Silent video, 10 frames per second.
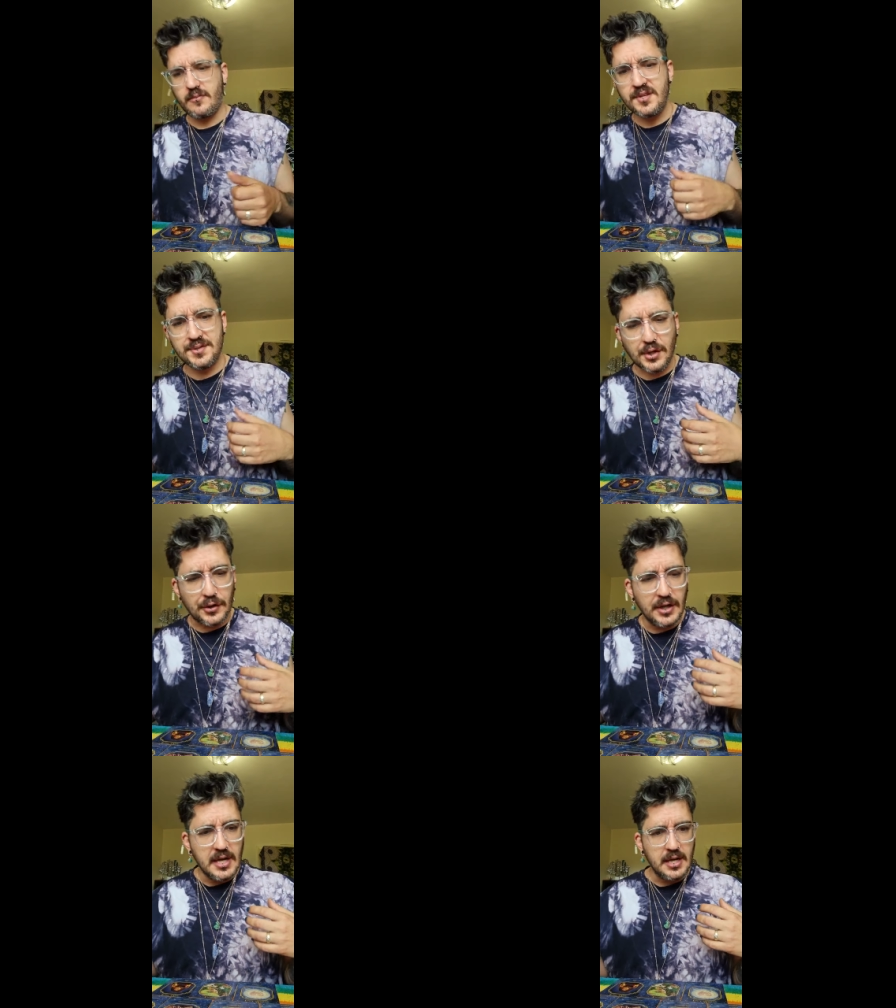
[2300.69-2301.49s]

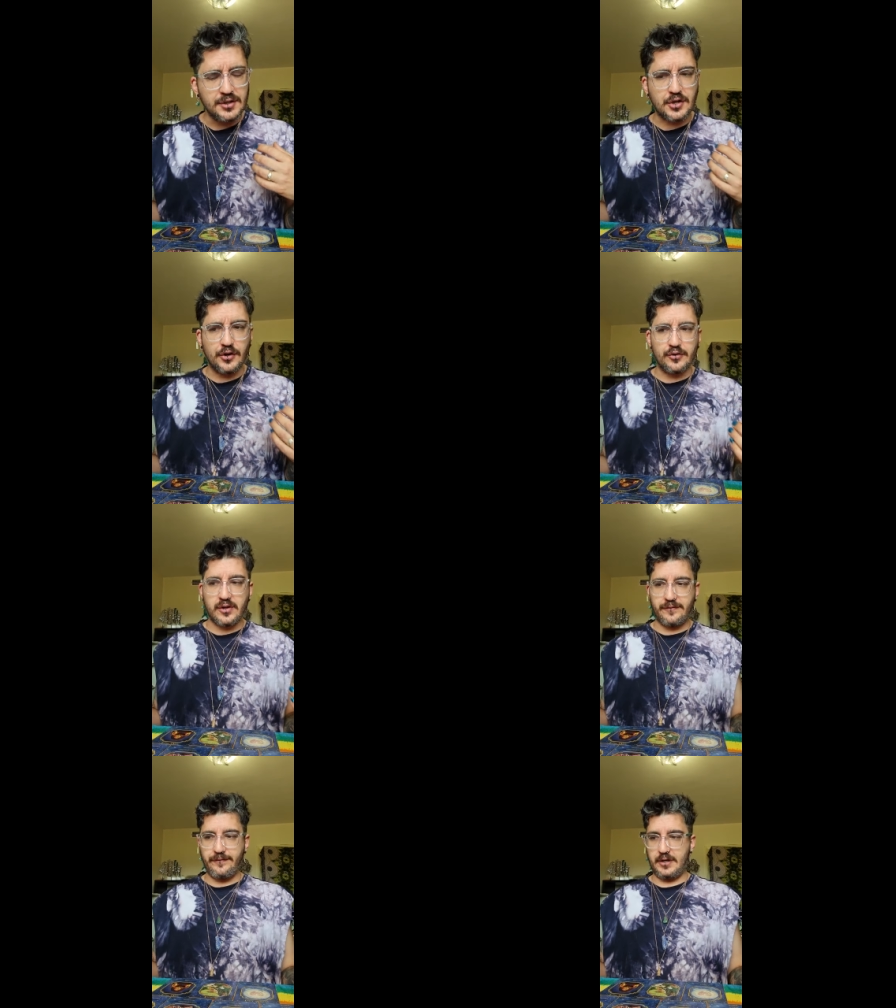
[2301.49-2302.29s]
So
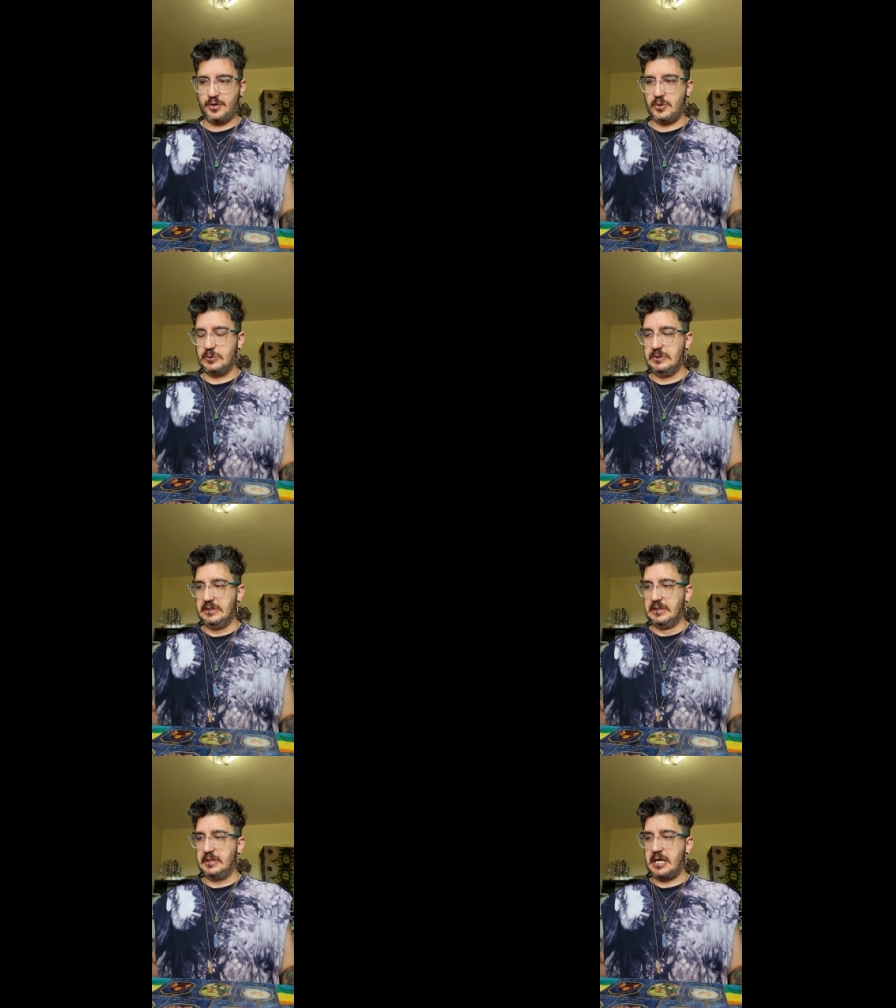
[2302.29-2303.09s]
don't feel
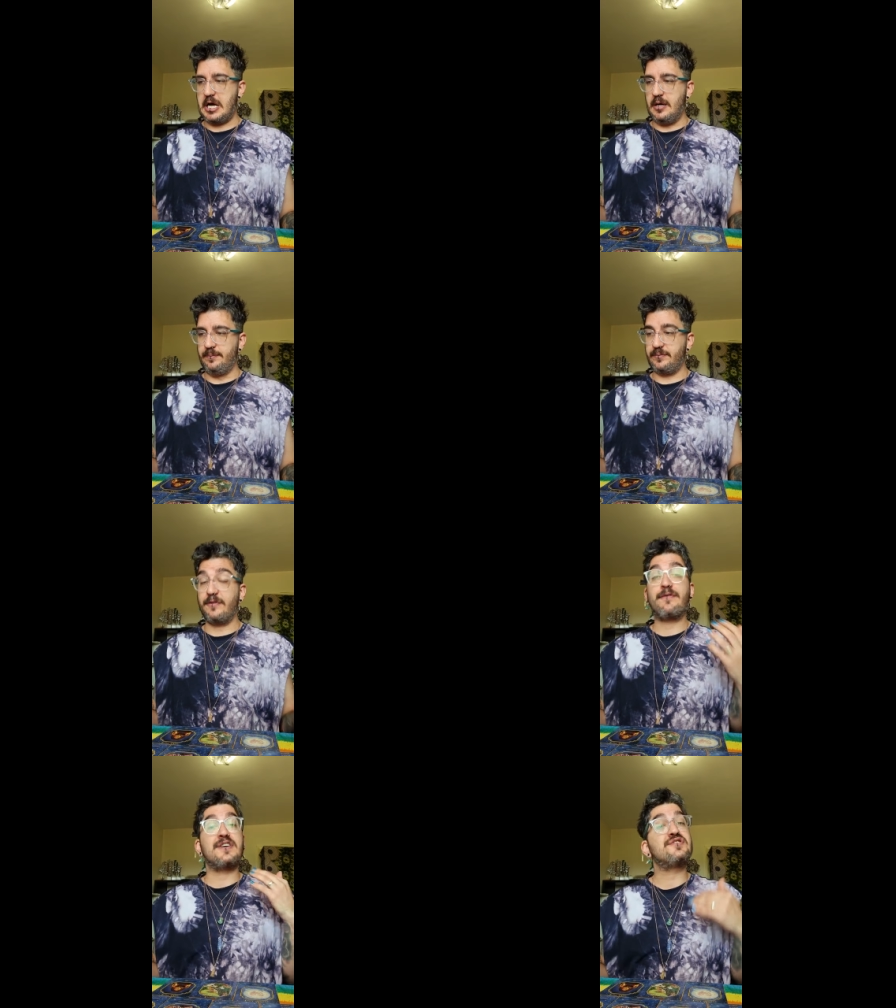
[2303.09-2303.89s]
um,
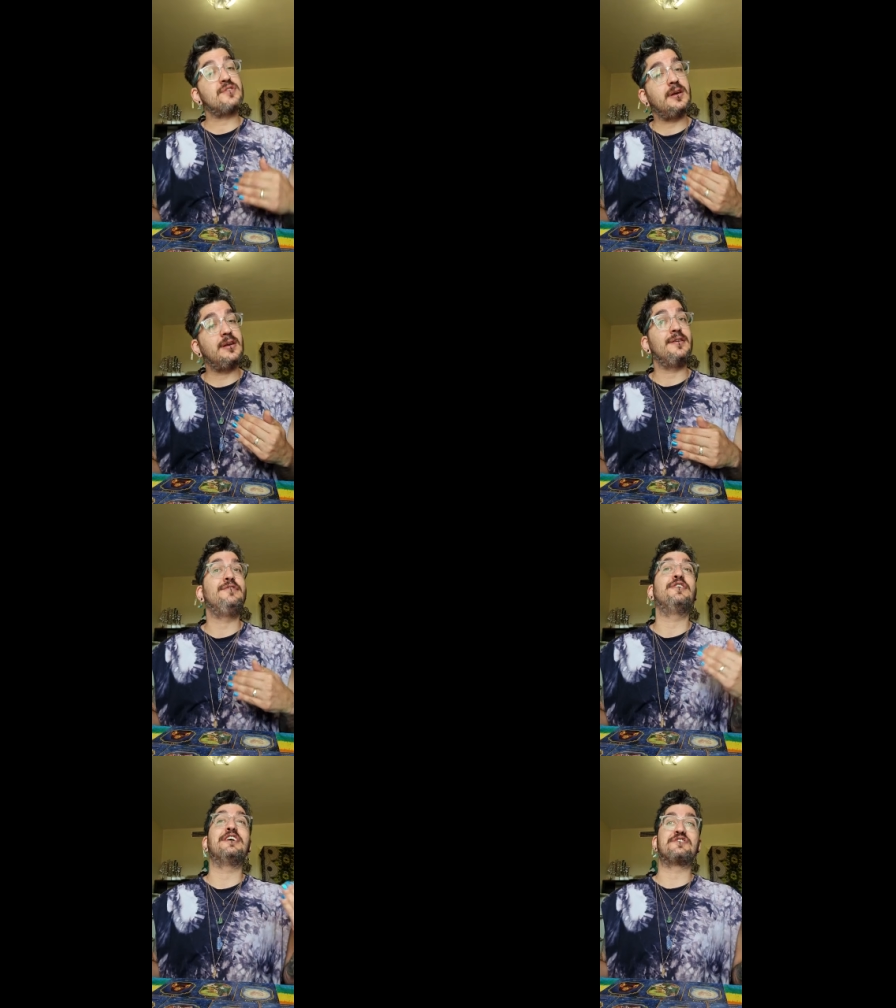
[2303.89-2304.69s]
frustrated if
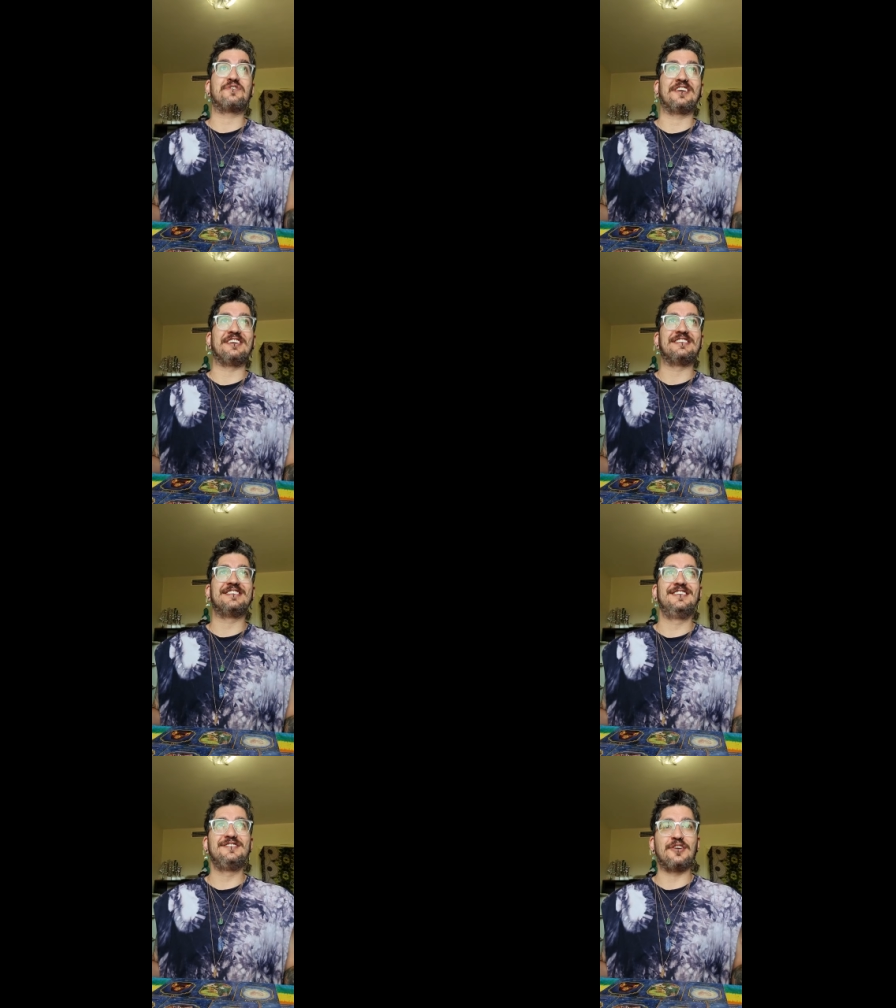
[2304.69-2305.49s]
you get triggered.
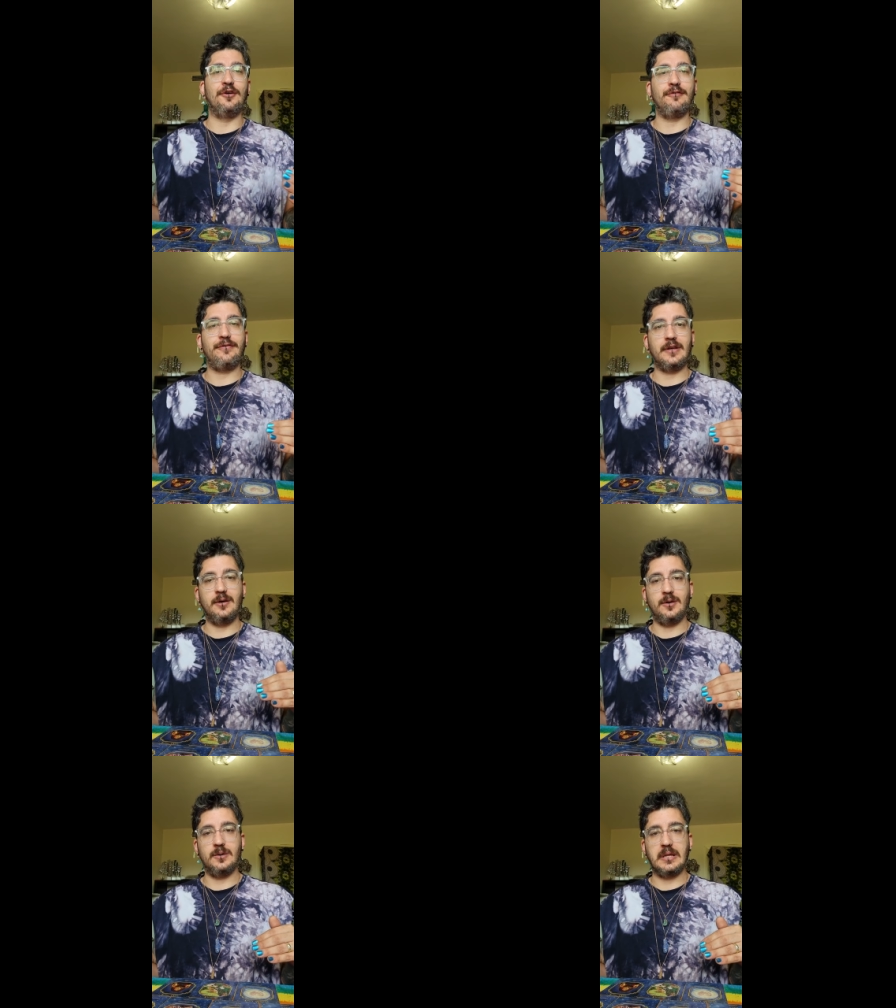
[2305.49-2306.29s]
Don't
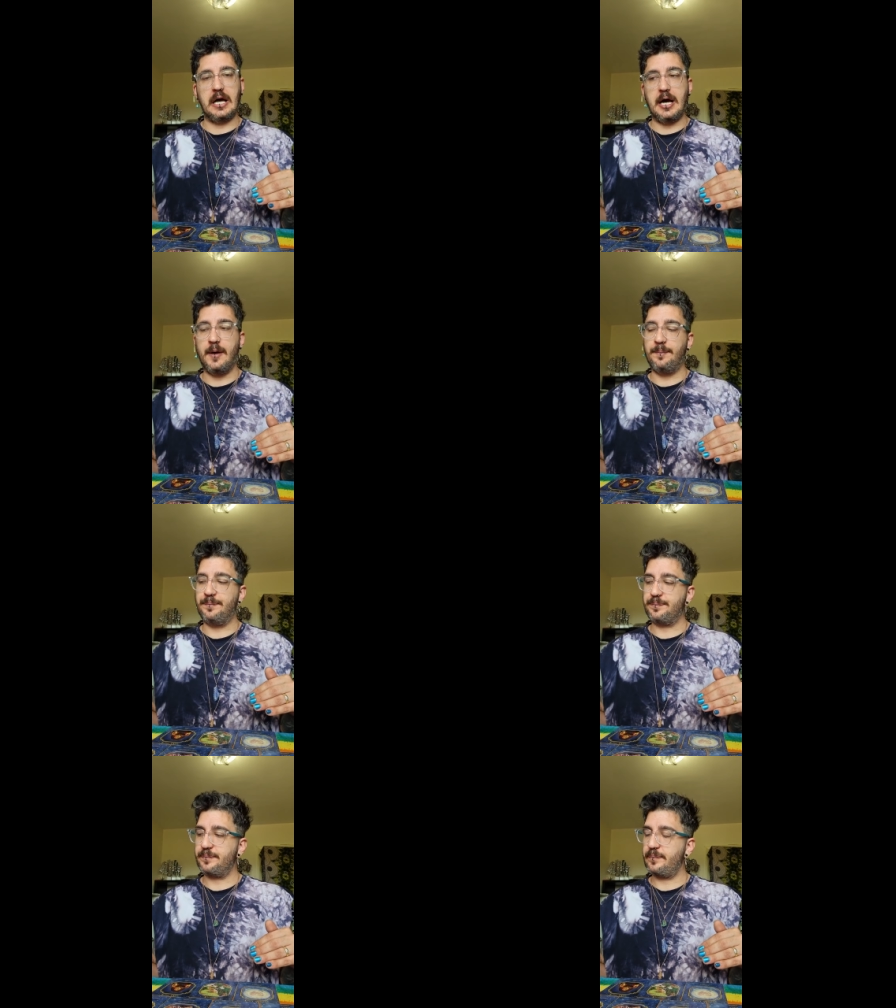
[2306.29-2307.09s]
feel
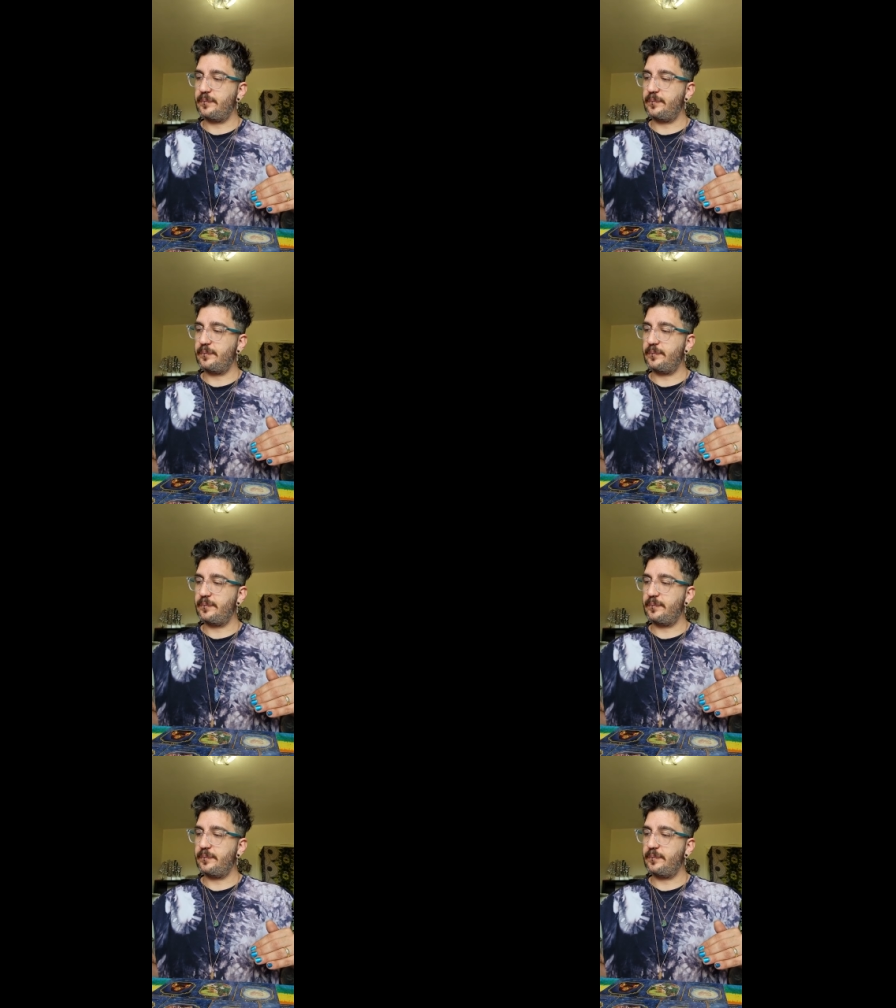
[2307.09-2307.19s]
um,